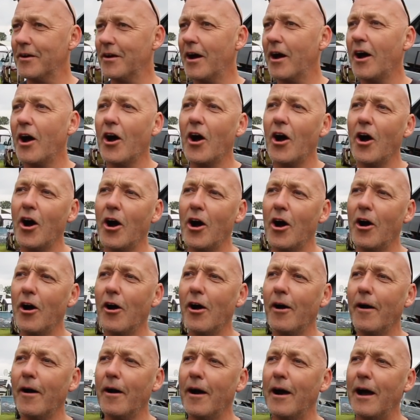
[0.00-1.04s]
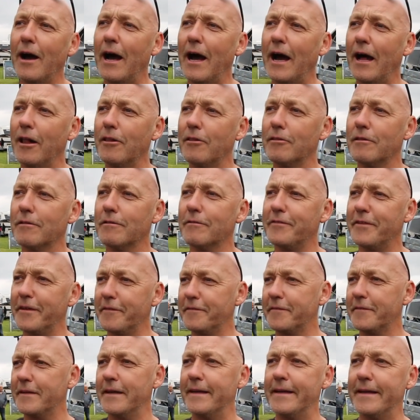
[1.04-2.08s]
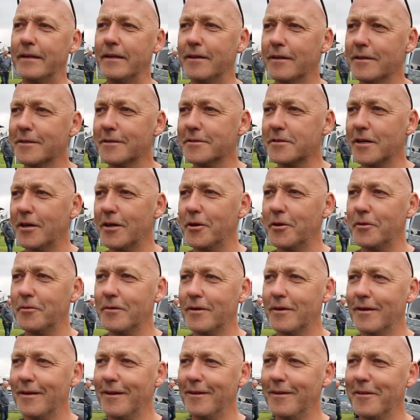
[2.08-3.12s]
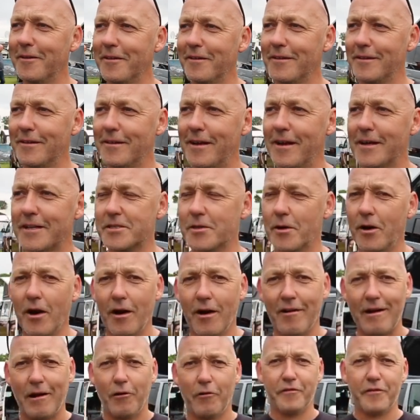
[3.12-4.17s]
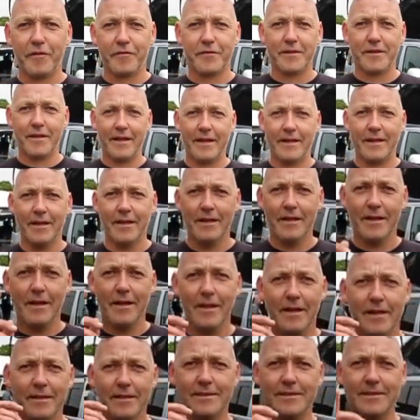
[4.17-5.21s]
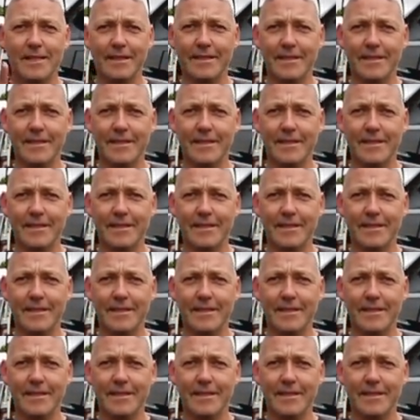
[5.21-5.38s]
RL15. So RL15. Yeah, so RL15. There you go, subscribers.